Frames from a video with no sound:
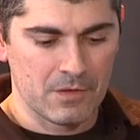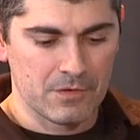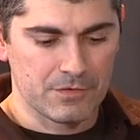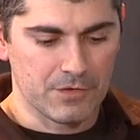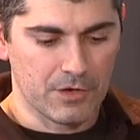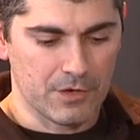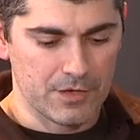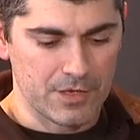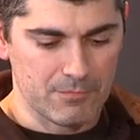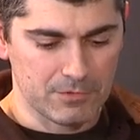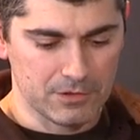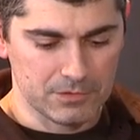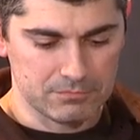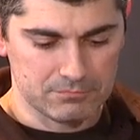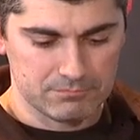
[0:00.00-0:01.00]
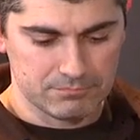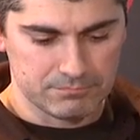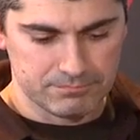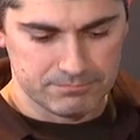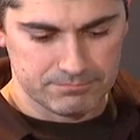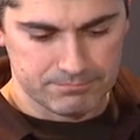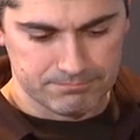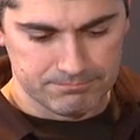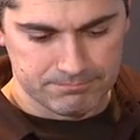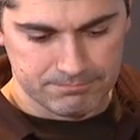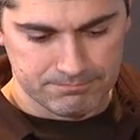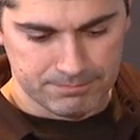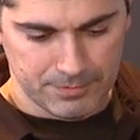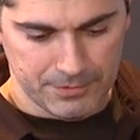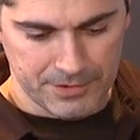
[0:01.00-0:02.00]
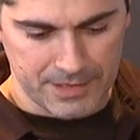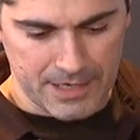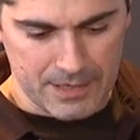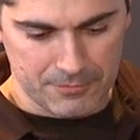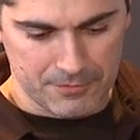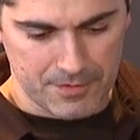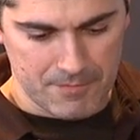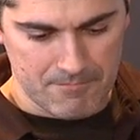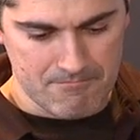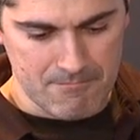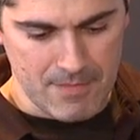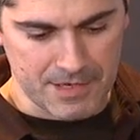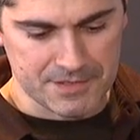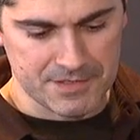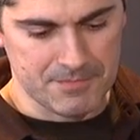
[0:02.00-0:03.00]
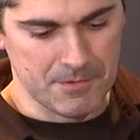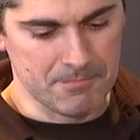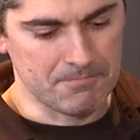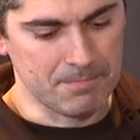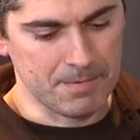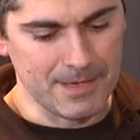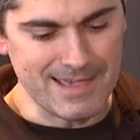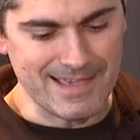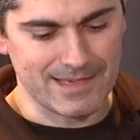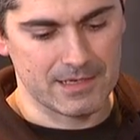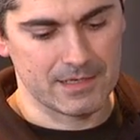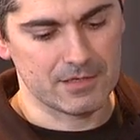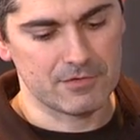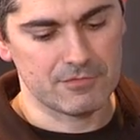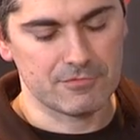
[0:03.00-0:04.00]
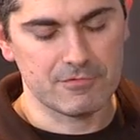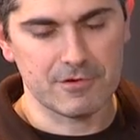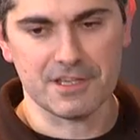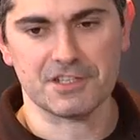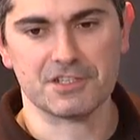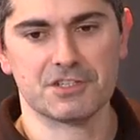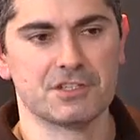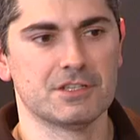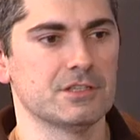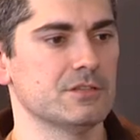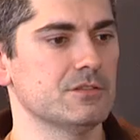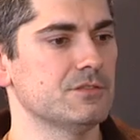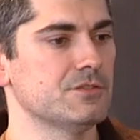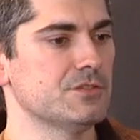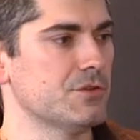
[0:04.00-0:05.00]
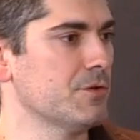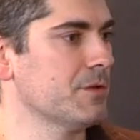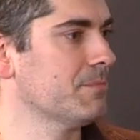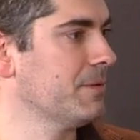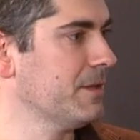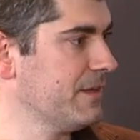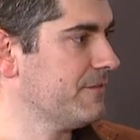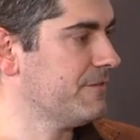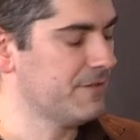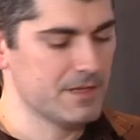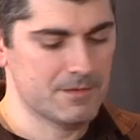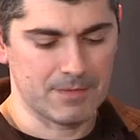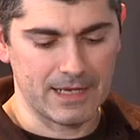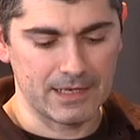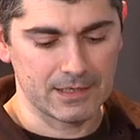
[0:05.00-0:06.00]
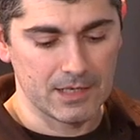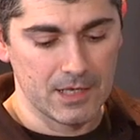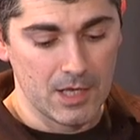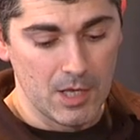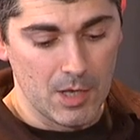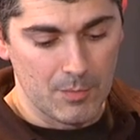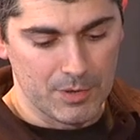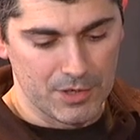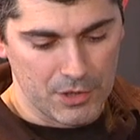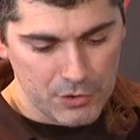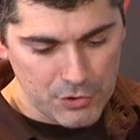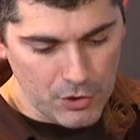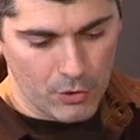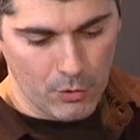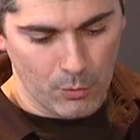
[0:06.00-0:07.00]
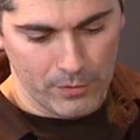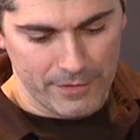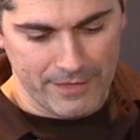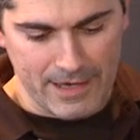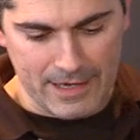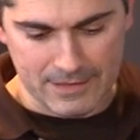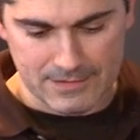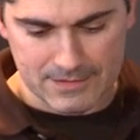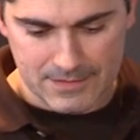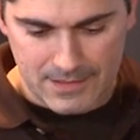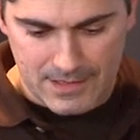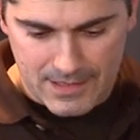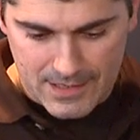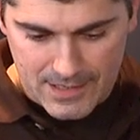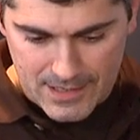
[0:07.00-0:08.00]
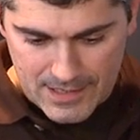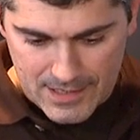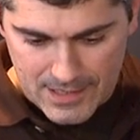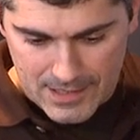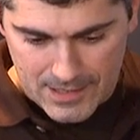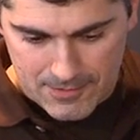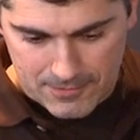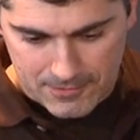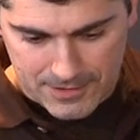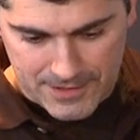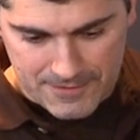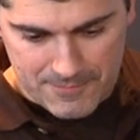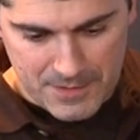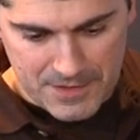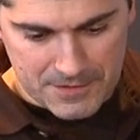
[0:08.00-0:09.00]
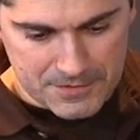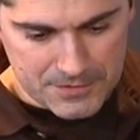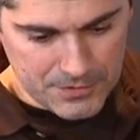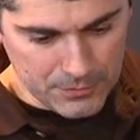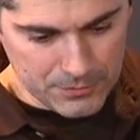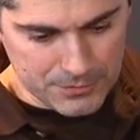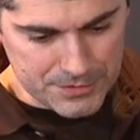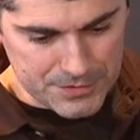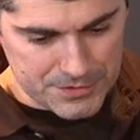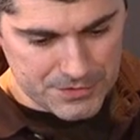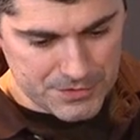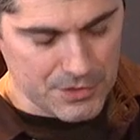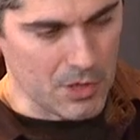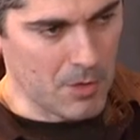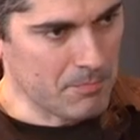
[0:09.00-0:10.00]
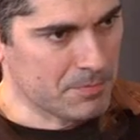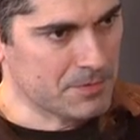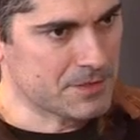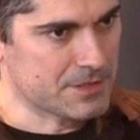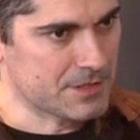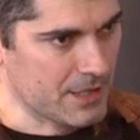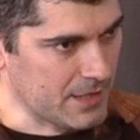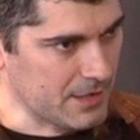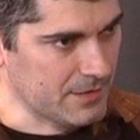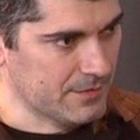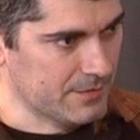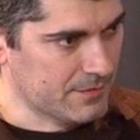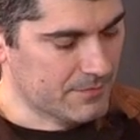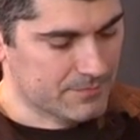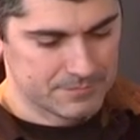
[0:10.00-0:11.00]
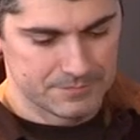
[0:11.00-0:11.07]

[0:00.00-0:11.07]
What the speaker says: So it will point out the maximum peak reached during feedback, but not only that, it will give me the tools to compensate